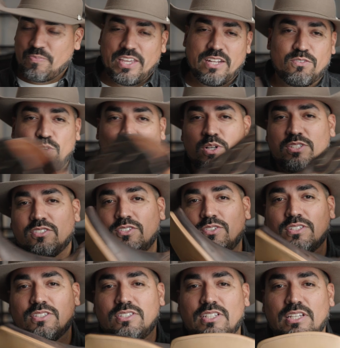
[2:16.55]
And of course, as you
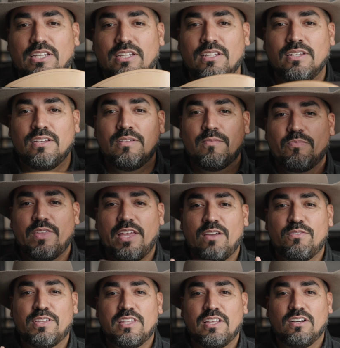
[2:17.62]
can see,
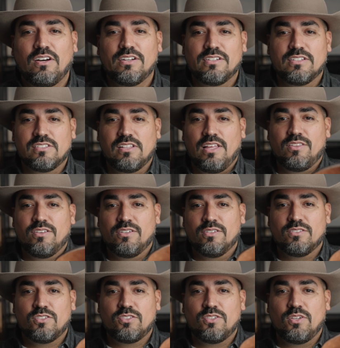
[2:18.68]
everything on it is leather,
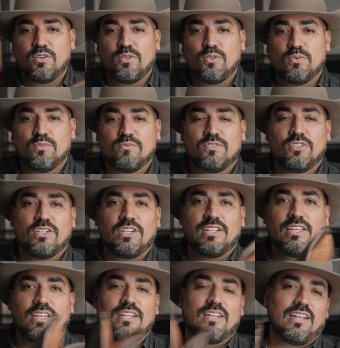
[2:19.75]
so you're gonna
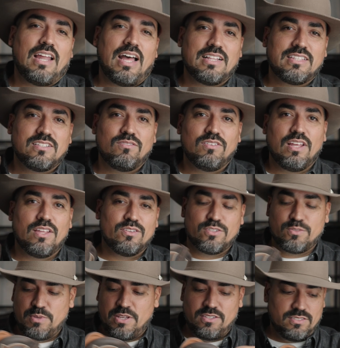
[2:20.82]
get lots of leather
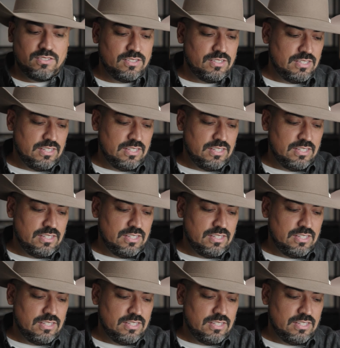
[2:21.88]
smells.